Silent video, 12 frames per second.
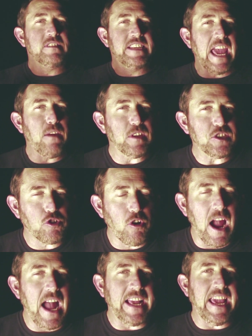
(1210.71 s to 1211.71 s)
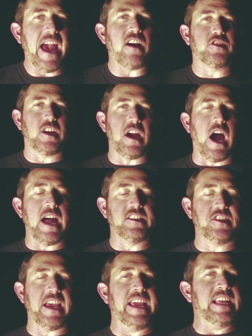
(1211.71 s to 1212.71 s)
David's crying out to God,
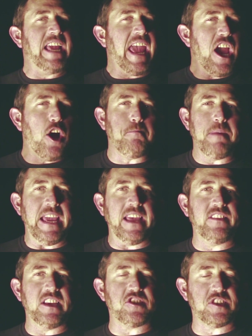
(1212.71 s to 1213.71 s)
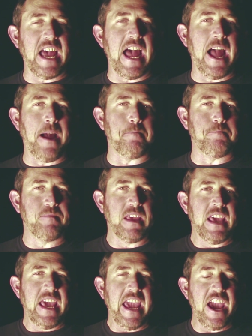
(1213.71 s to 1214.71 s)
saying, help me in this time.
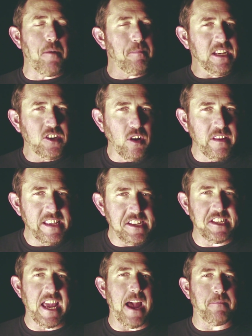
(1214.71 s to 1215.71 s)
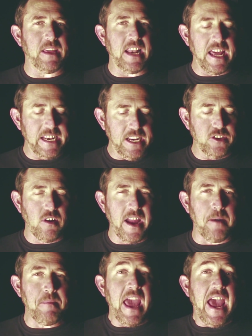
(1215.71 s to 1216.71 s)
Help me during this time that I need Your
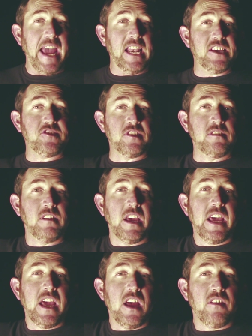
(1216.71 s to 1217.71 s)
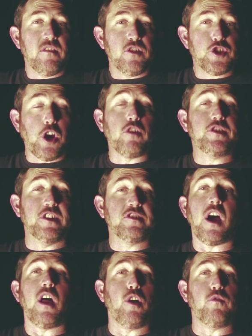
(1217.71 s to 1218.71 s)
help. Hey, listen, churches
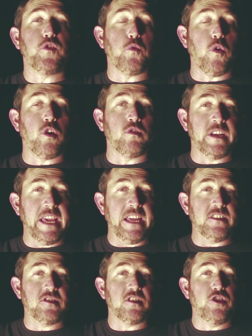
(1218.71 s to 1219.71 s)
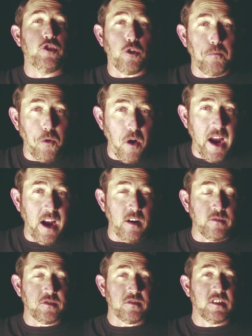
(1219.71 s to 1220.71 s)
all over the world needs your
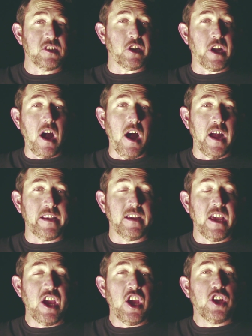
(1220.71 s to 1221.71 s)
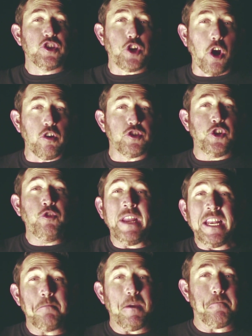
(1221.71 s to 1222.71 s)
prayers to God. Church, you
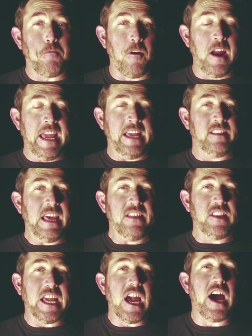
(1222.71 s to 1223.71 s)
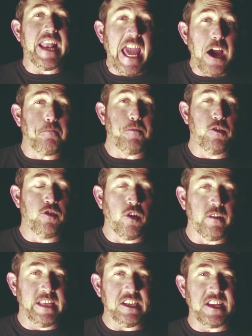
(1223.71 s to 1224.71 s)
need to be praying that God help you
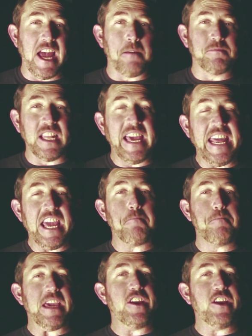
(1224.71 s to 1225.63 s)
during these times. Let Him be